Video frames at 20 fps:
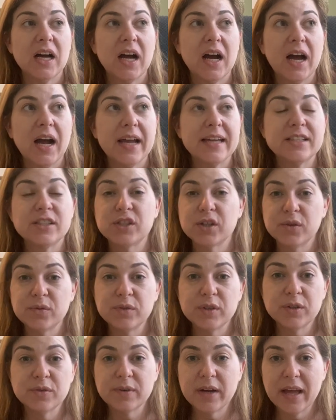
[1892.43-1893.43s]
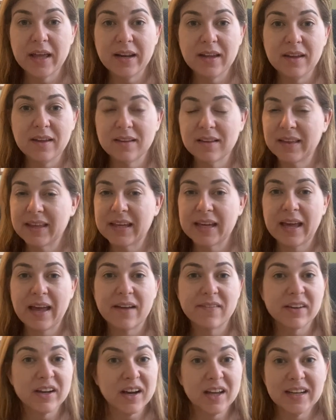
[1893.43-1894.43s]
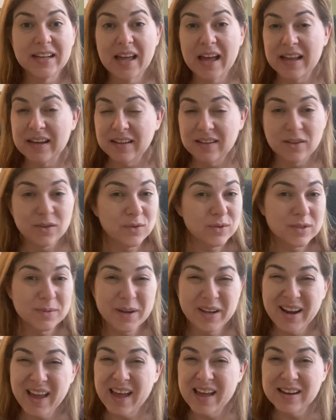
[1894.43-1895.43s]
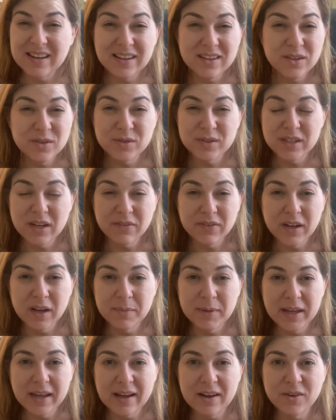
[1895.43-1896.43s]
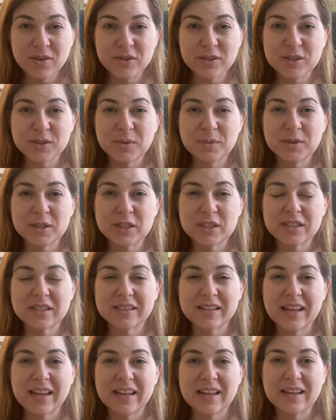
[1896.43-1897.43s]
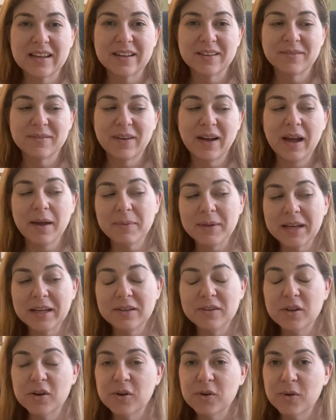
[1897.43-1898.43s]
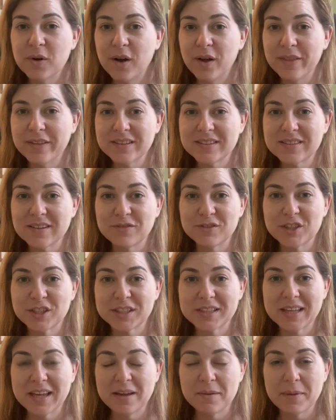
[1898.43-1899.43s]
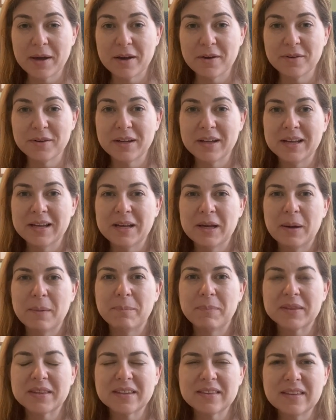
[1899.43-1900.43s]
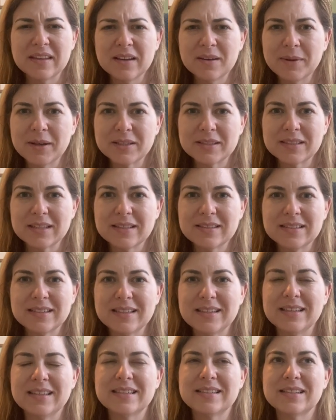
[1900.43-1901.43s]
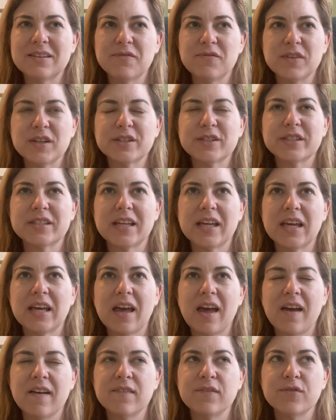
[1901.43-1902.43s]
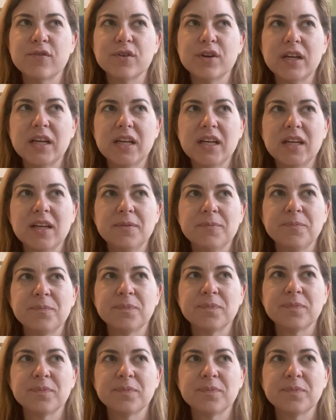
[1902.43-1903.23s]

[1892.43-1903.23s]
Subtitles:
I don't know any, like, I haven't gotten any news about any new stuff coming out. So I'm just like, I mean, I know all this stuff just came out, but the thing about Scentsy is it feels like every